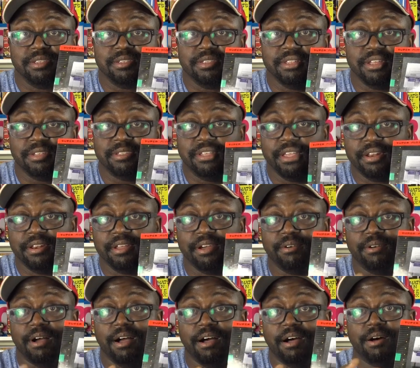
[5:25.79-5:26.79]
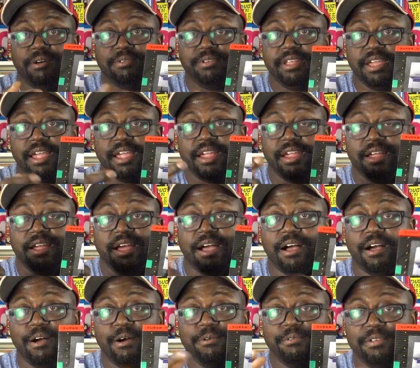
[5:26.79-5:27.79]
Nintendo all day,
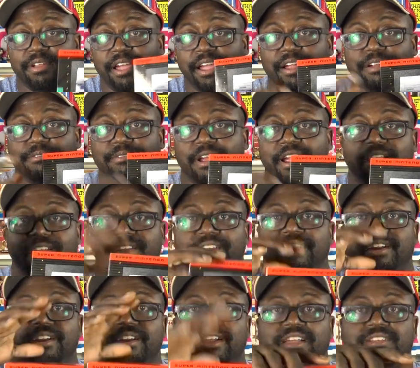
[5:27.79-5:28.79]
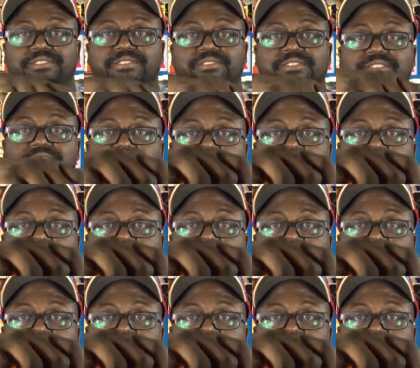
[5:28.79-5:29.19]
all night, right here, as you can